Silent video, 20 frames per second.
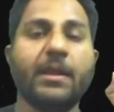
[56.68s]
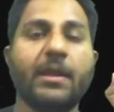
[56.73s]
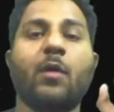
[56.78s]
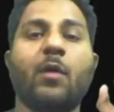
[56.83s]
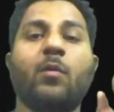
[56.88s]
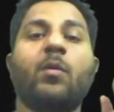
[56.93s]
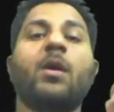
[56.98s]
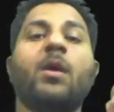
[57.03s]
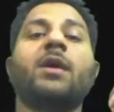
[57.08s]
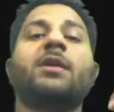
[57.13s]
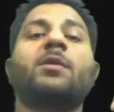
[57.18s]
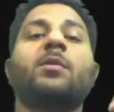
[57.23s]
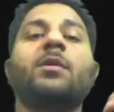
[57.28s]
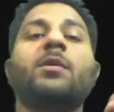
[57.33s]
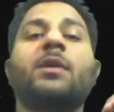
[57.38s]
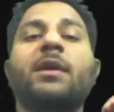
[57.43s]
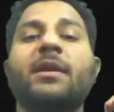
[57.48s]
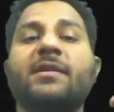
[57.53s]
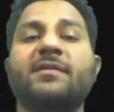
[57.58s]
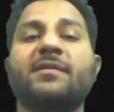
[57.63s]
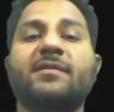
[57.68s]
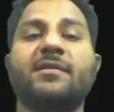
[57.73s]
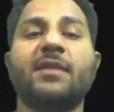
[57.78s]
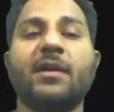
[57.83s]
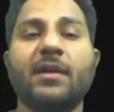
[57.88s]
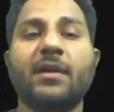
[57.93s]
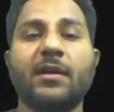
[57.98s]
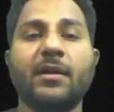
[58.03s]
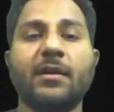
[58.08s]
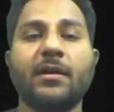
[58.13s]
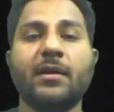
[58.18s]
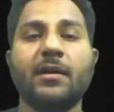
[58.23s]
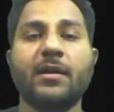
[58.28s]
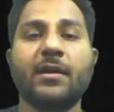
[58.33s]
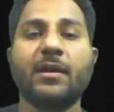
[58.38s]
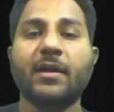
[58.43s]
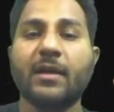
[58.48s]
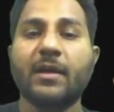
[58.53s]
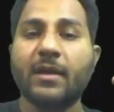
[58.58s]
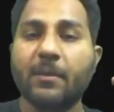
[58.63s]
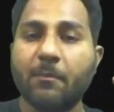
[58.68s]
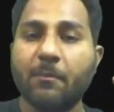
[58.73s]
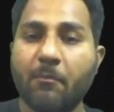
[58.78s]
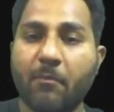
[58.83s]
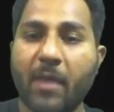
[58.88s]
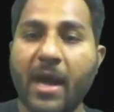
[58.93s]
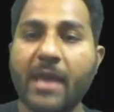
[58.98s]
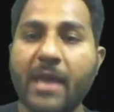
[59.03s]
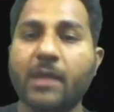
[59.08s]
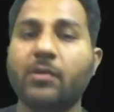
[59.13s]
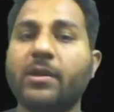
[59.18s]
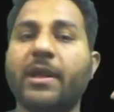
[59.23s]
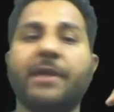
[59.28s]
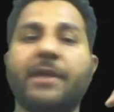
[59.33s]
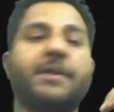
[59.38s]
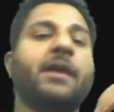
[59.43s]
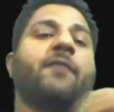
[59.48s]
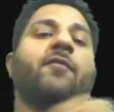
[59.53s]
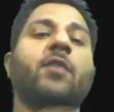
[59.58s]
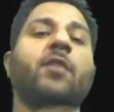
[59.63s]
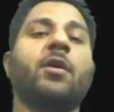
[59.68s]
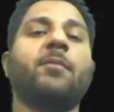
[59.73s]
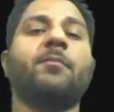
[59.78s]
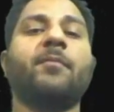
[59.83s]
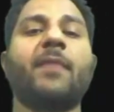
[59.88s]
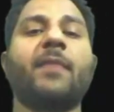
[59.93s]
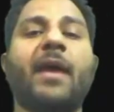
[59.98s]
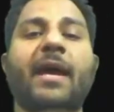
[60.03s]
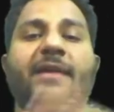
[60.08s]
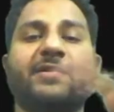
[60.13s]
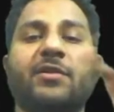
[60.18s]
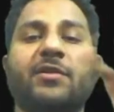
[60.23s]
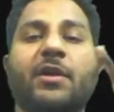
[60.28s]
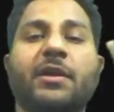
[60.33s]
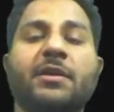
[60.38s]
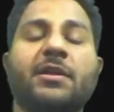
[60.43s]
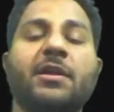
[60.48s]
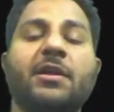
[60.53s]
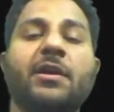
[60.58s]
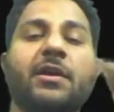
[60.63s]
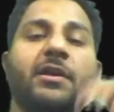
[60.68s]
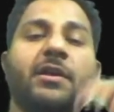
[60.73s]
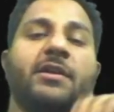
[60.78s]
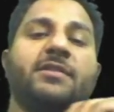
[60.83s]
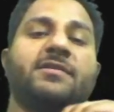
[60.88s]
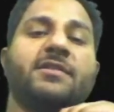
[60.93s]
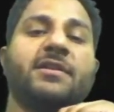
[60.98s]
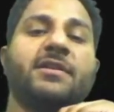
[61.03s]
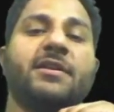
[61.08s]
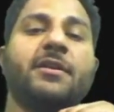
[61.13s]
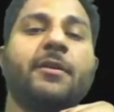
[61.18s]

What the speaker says: what is the biodata form? As you can clearly see,